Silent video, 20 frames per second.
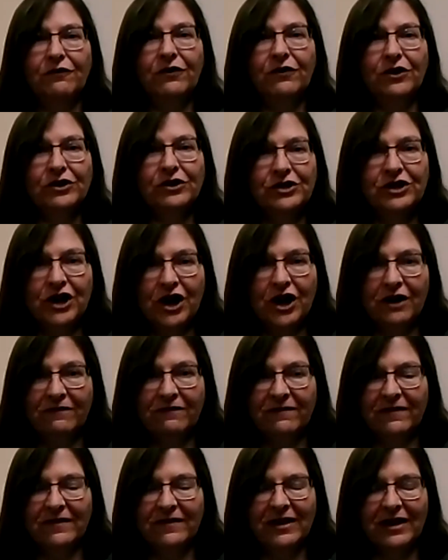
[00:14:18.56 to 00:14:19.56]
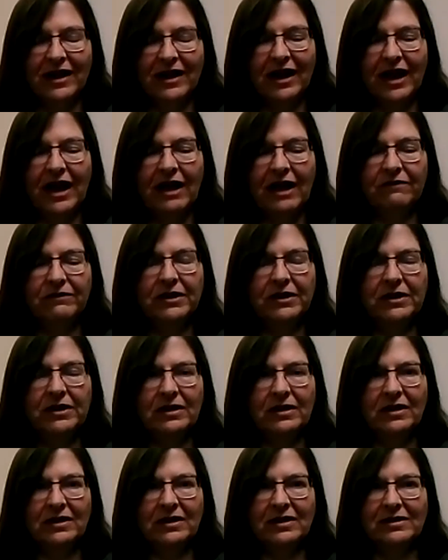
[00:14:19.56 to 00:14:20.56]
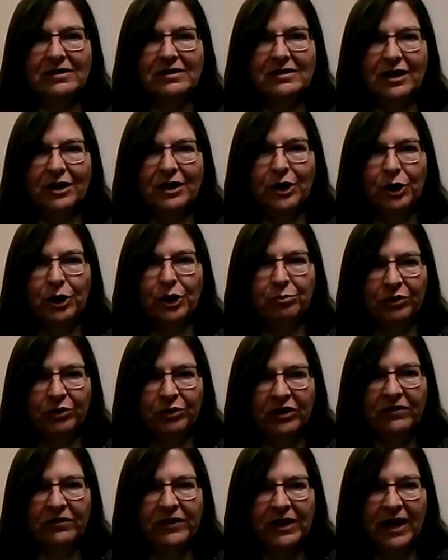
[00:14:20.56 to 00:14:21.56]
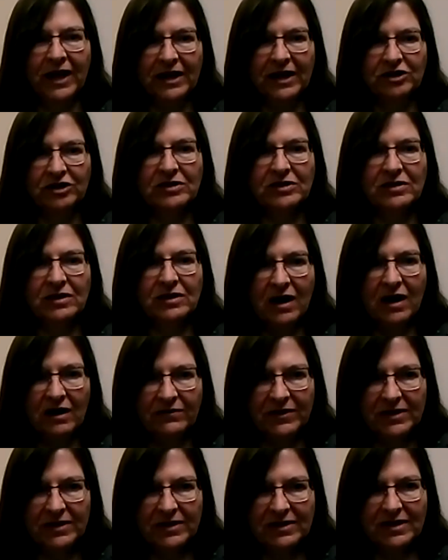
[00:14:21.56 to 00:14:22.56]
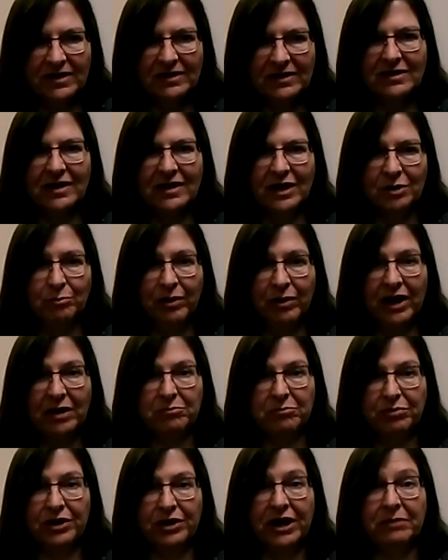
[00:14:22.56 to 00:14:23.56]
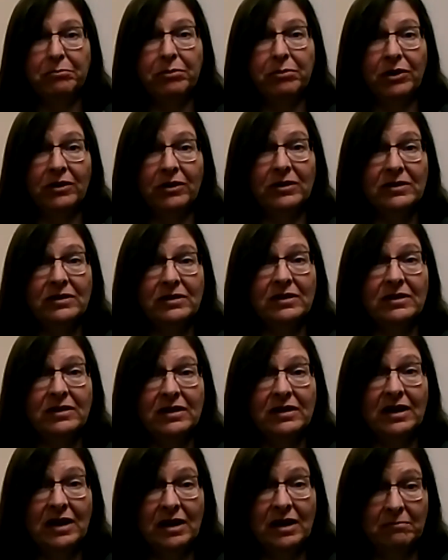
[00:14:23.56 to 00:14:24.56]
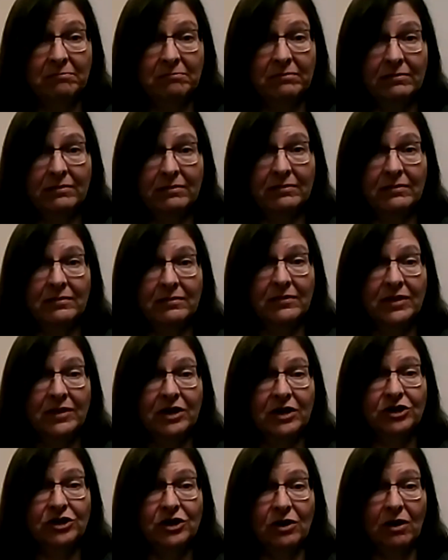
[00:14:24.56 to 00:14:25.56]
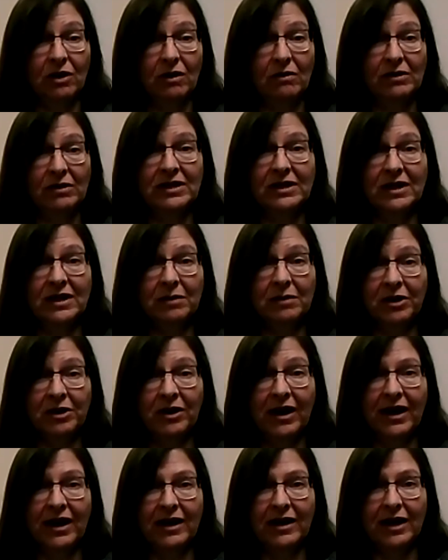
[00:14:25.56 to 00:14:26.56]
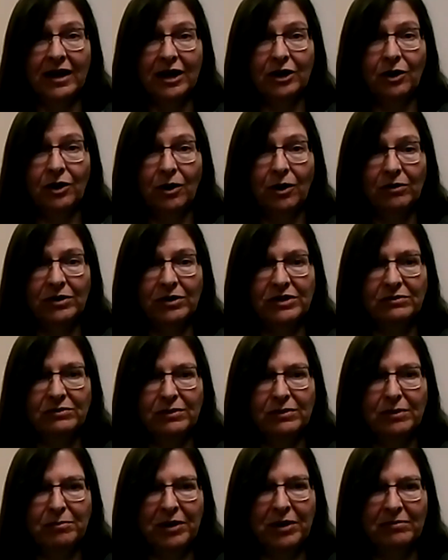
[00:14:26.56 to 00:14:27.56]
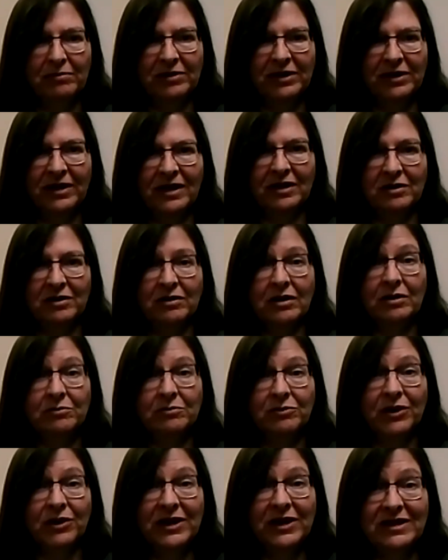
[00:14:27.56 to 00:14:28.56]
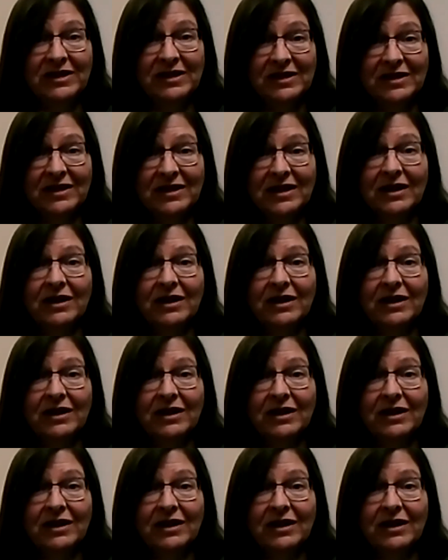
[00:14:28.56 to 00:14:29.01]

First off, everything that's done in a board of elections office is done by a bipartisan team. There's always a Democrat and always a Republican present.